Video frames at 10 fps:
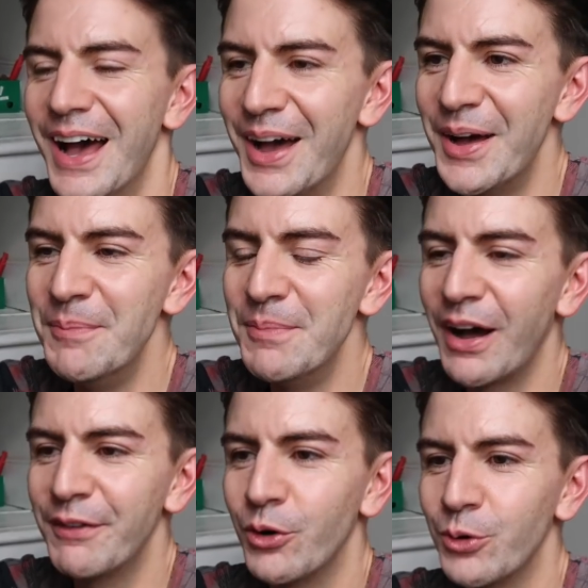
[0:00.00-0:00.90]

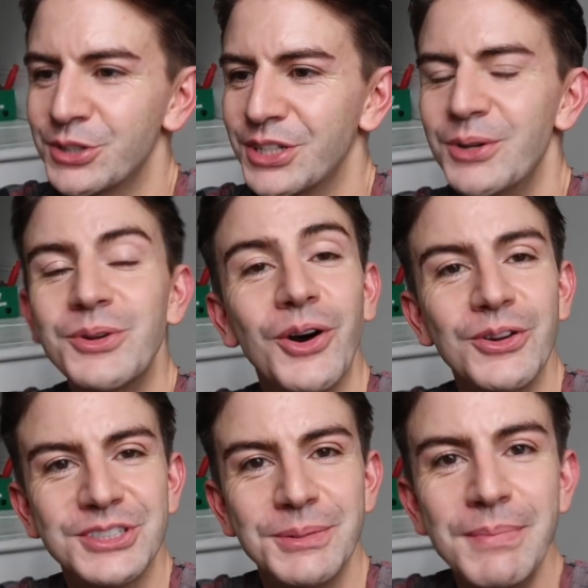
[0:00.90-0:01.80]
I've also
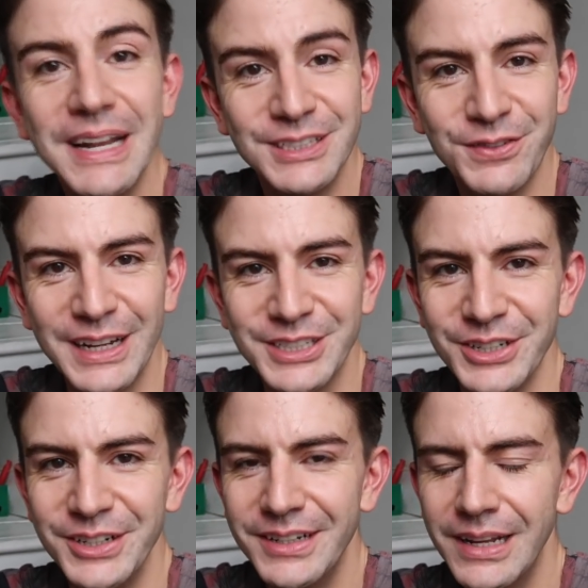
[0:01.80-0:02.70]
got some men's
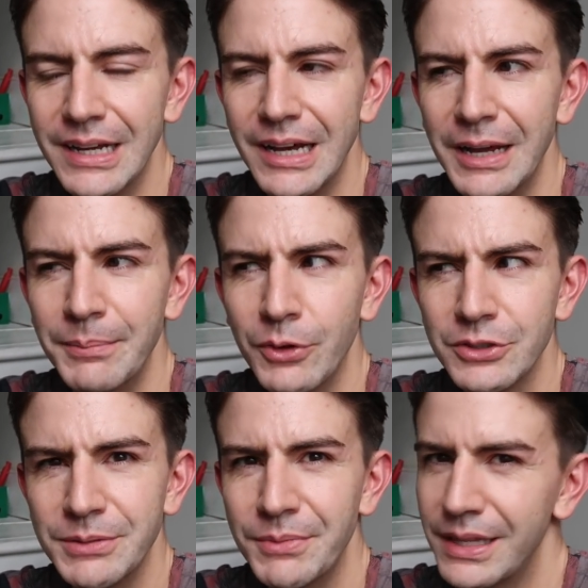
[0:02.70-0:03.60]
fashion. I
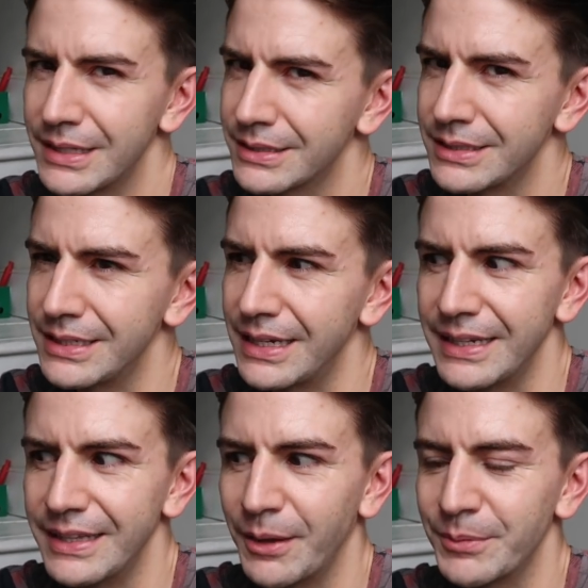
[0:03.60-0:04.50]
bought some things
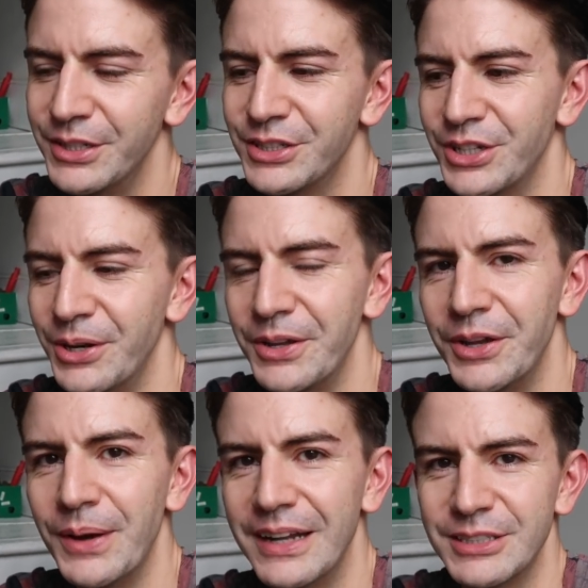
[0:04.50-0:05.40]
today that I'm going to show
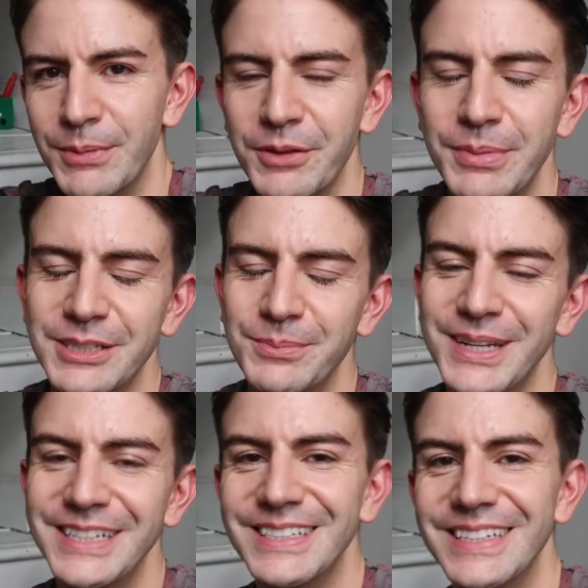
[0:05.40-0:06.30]
you, and some other bits and
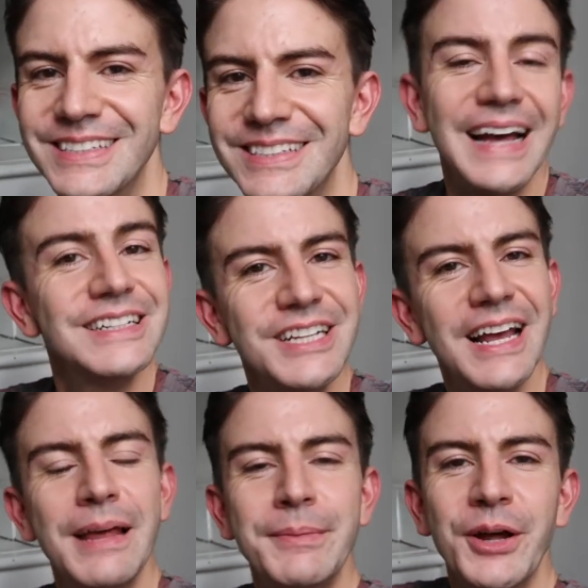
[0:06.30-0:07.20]
pieces. And
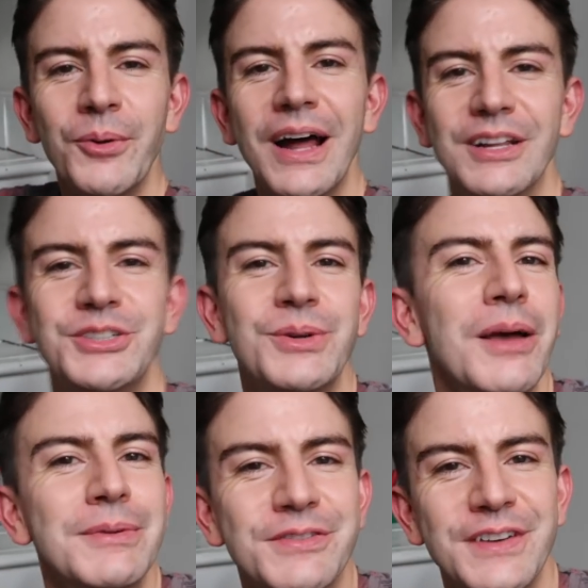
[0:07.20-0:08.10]
yeah, let me know what else you'd
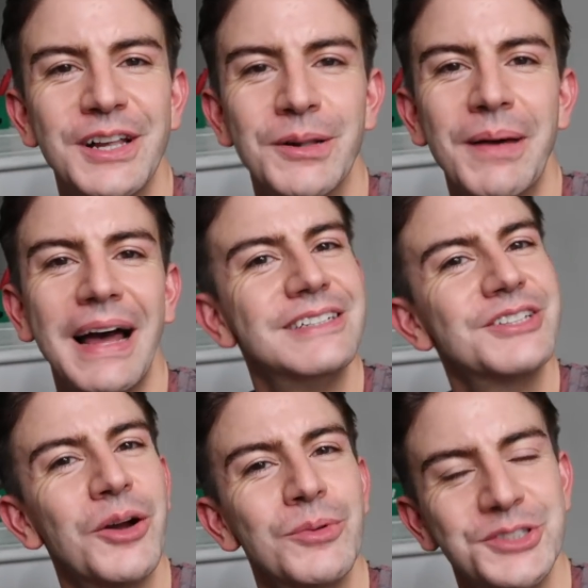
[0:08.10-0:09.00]
like me to film,
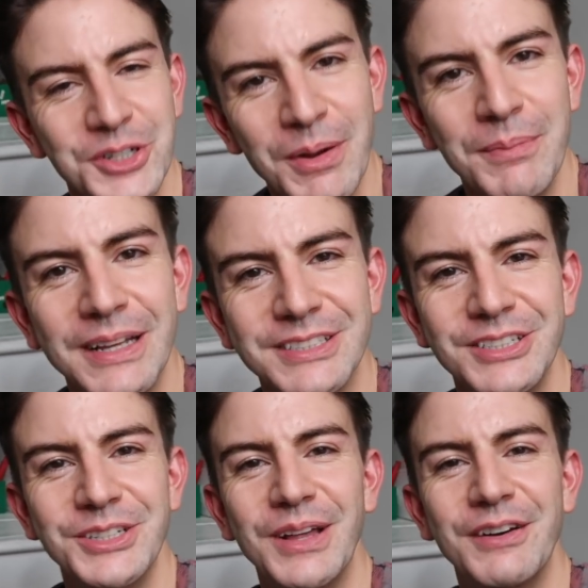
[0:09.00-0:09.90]
and I will do my
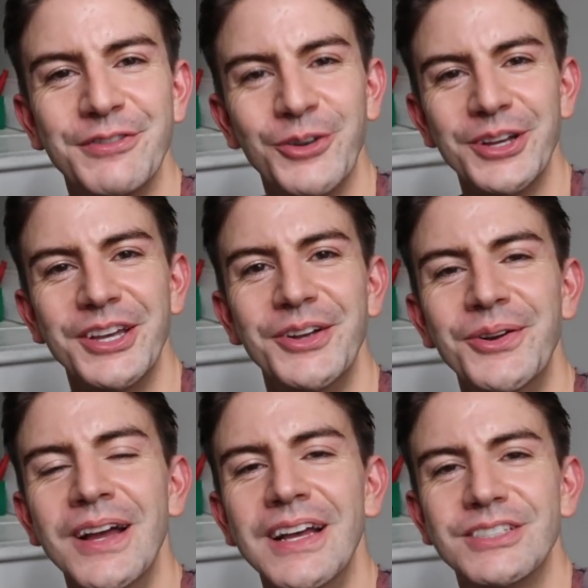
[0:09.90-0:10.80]
best to do that for
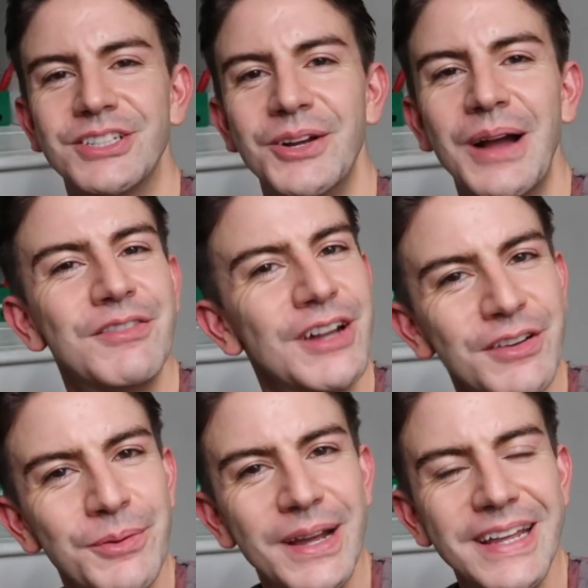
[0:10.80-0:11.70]
you. So have a
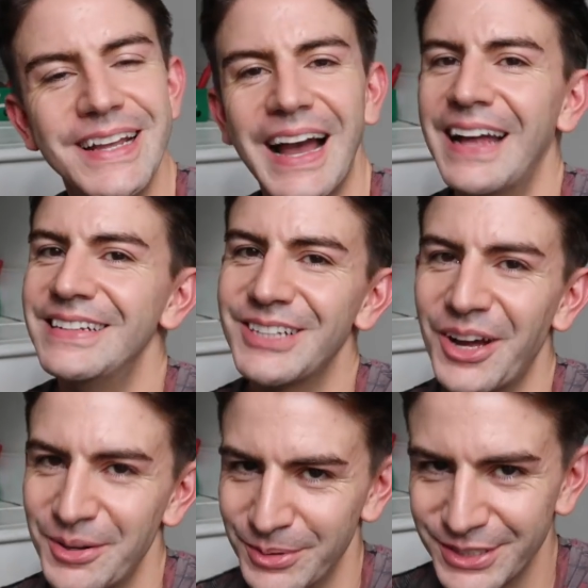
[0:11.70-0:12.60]
lovely week, and
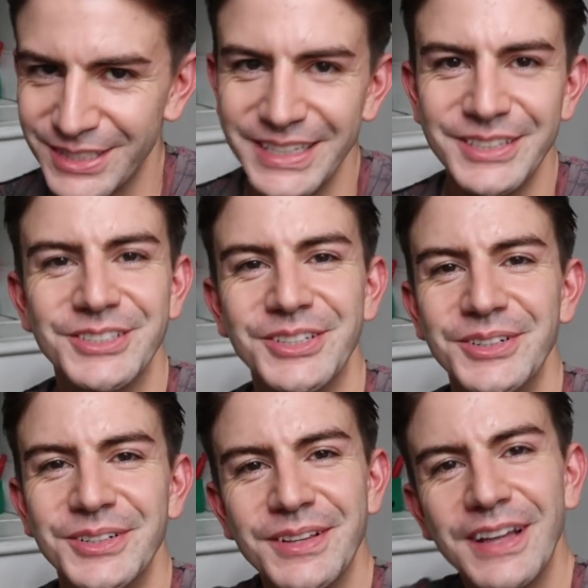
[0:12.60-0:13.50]
I will see you
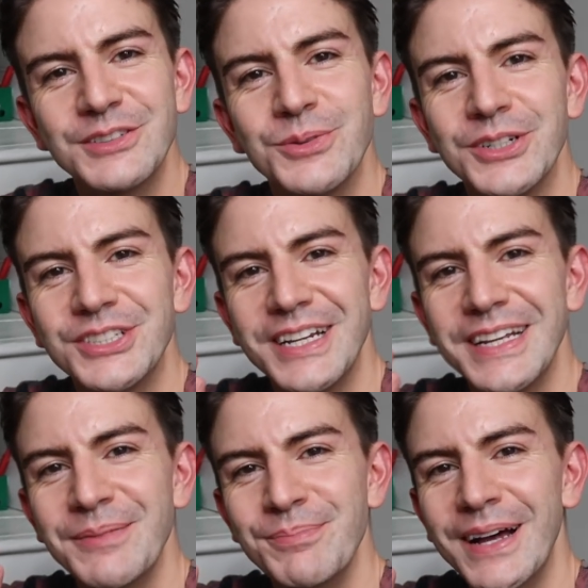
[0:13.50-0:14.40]
soon. Thanks for
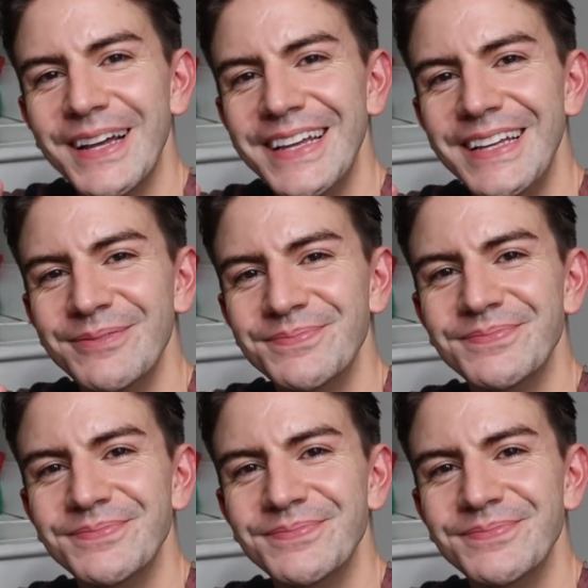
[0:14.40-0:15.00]
watching. Bye.